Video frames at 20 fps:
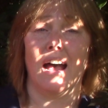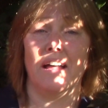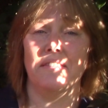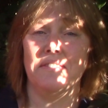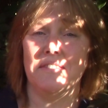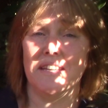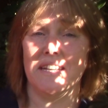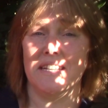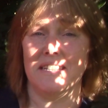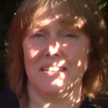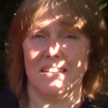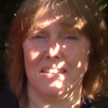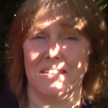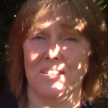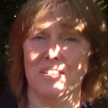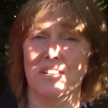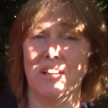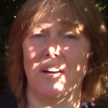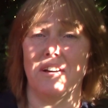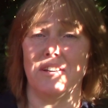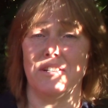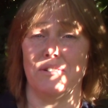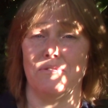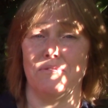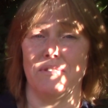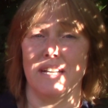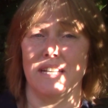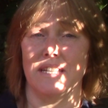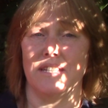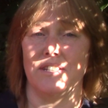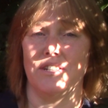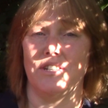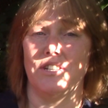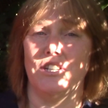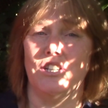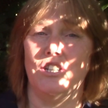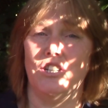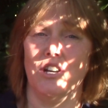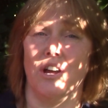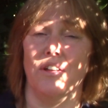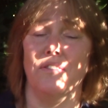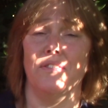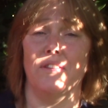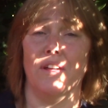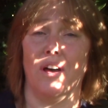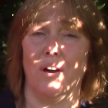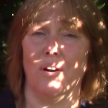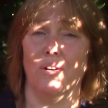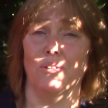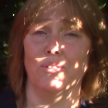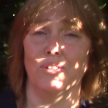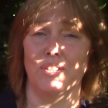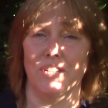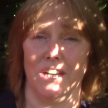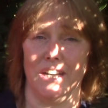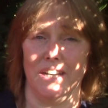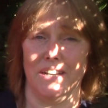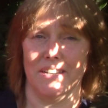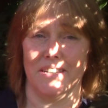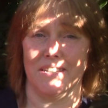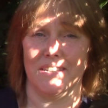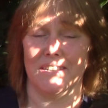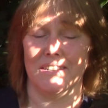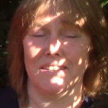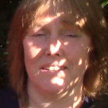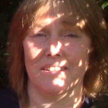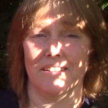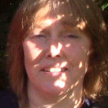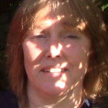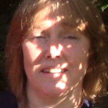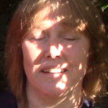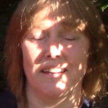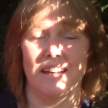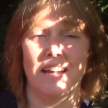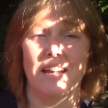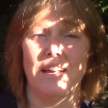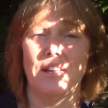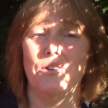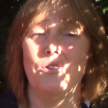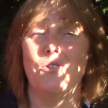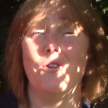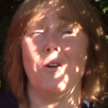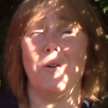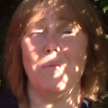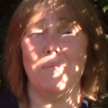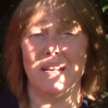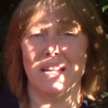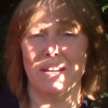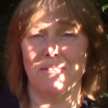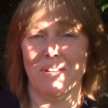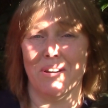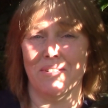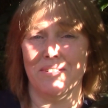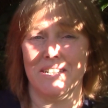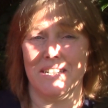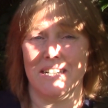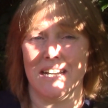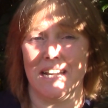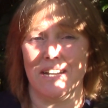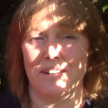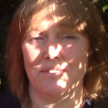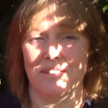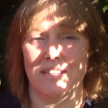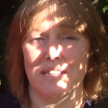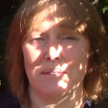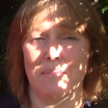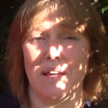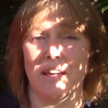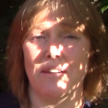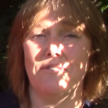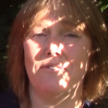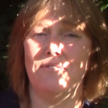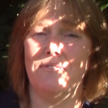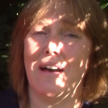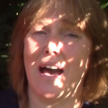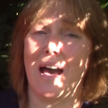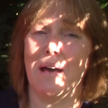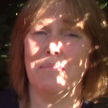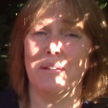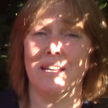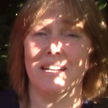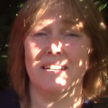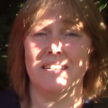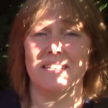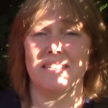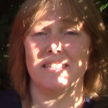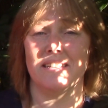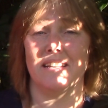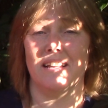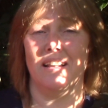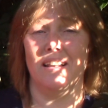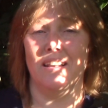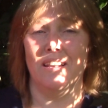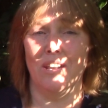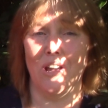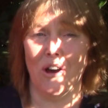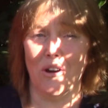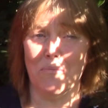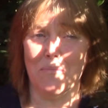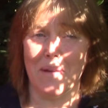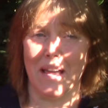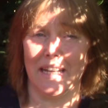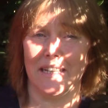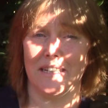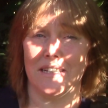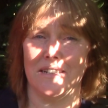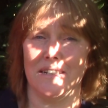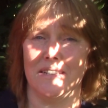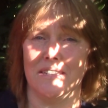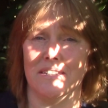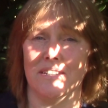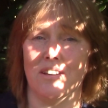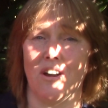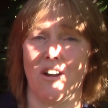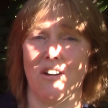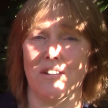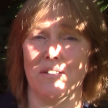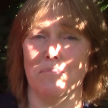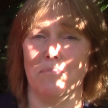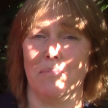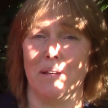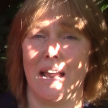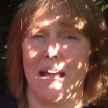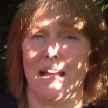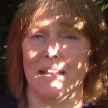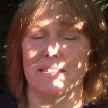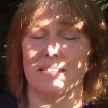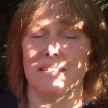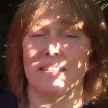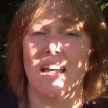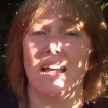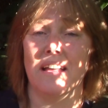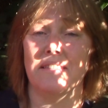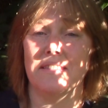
And this is not a reason to shun the whole genus. Normally rhododendrons make fabulous, low maintenance garden plants